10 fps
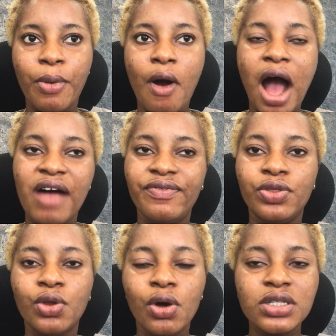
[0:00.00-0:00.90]
but I've
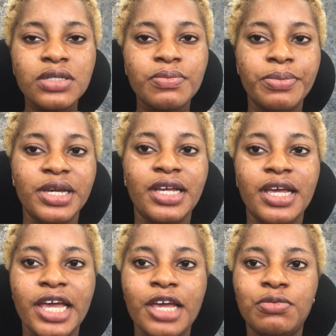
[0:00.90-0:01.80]
not been
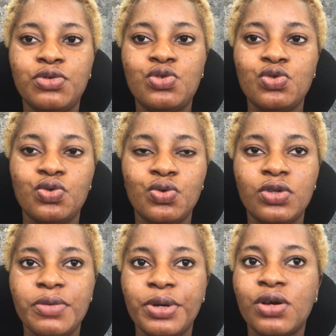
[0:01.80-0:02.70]
able to do
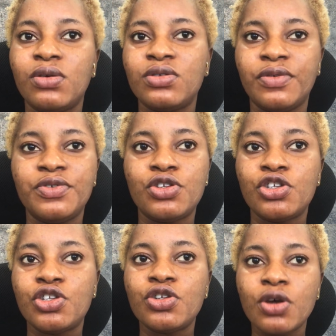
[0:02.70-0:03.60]
it because of
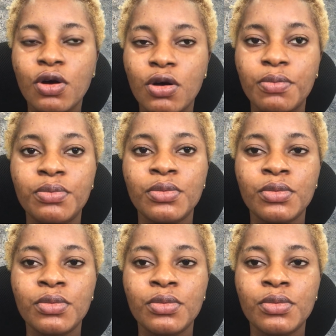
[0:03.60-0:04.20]
some